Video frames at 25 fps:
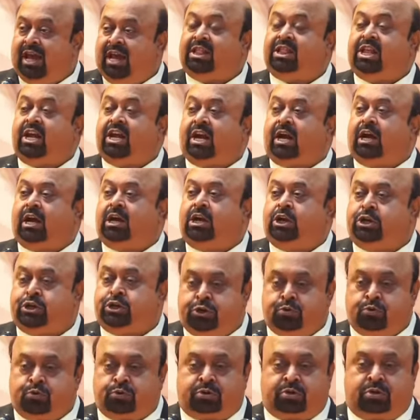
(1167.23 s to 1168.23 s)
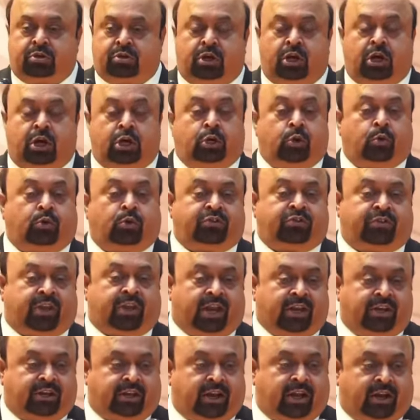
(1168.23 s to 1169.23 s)
Ethical issues took
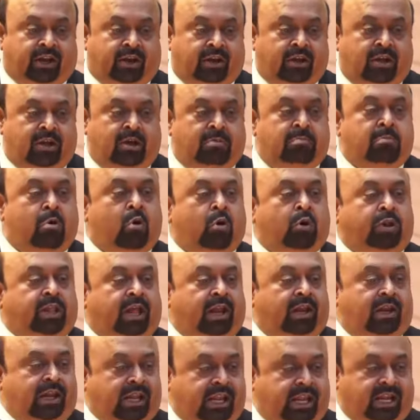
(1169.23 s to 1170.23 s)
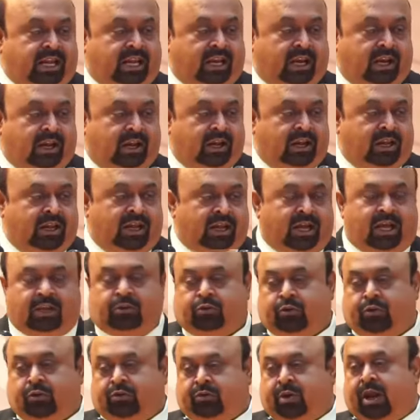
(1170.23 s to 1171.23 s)
center more than legal.
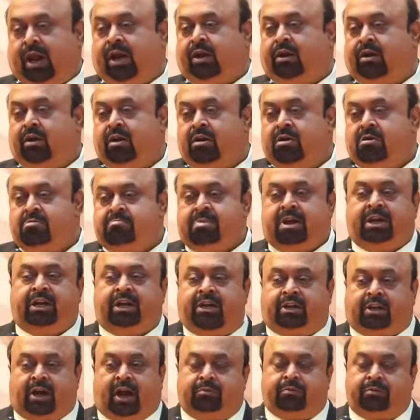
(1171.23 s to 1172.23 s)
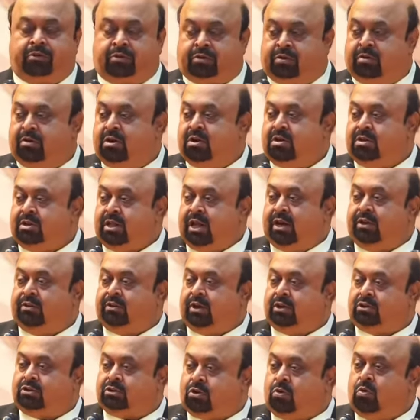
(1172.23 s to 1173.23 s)
As we said, many times there
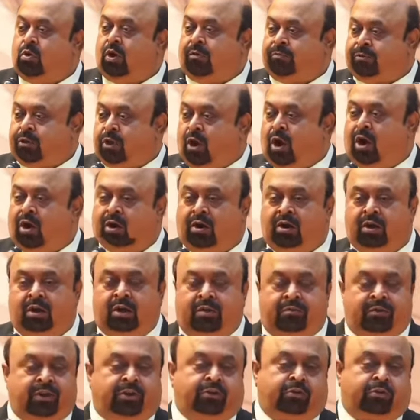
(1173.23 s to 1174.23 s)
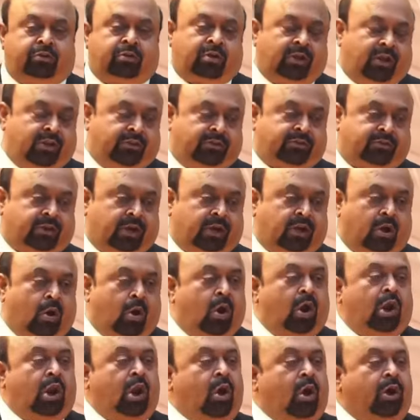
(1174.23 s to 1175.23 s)
is a school of thought which says
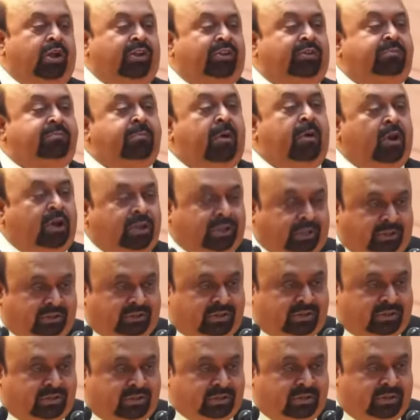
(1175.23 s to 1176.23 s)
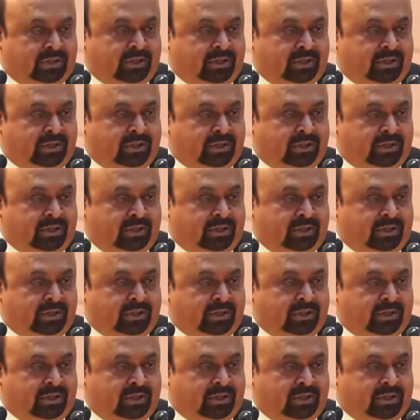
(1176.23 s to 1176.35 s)
that all law is politics.